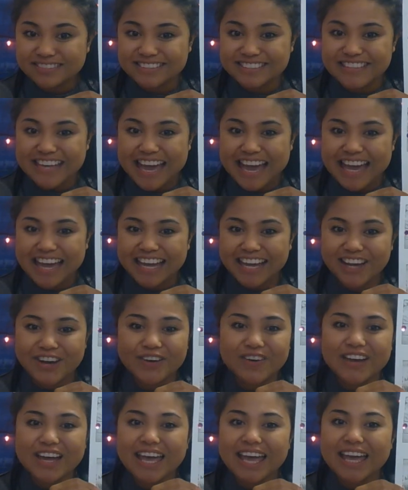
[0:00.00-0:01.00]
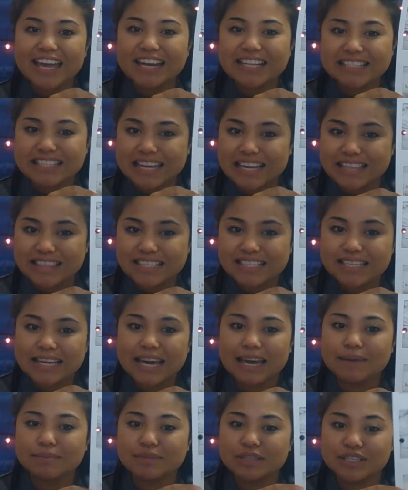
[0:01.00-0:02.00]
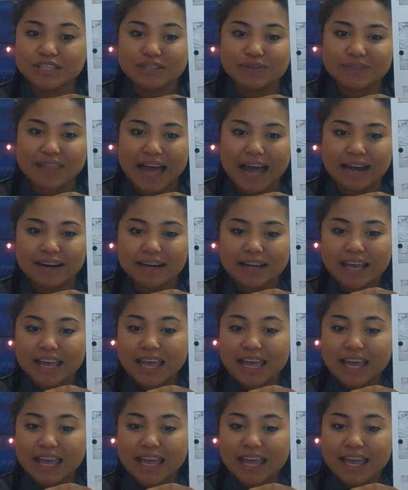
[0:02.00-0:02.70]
Okay, go ahead and take the time to do that.